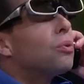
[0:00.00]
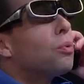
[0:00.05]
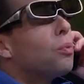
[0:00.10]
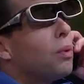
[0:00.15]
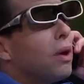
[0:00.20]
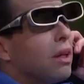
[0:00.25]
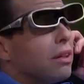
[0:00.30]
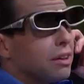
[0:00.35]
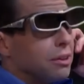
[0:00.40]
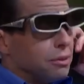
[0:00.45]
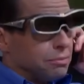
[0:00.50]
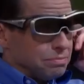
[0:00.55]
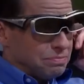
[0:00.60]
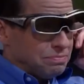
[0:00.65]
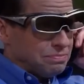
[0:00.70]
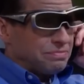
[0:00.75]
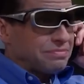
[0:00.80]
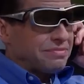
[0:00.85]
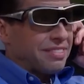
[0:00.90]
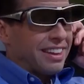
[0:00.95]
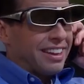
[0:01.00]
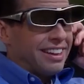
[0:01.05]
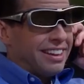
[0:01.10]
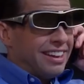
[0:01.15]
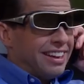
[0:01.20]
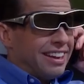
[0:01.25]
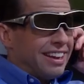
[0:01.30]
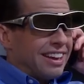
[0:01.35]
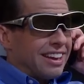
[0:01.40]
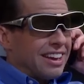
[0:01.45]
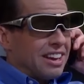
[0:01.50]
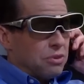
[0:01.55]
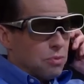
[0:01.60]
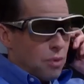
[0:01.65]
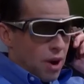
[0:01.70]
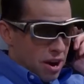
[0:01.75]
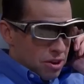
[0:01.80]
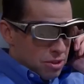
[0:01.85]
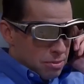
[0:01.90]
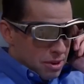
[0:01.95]
You're welcome. Can you
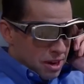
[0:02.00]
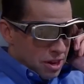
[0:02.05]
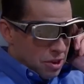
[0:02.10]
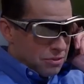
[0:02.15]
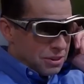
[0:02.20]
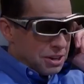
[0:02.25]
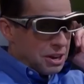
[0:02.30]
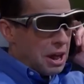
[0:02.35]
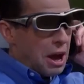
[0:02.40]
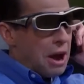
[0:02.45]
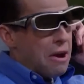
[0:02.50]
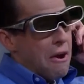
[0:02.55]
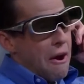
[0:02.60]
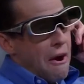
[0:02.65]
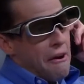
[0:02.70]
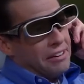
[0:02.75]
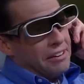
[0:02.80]
wire the money over today?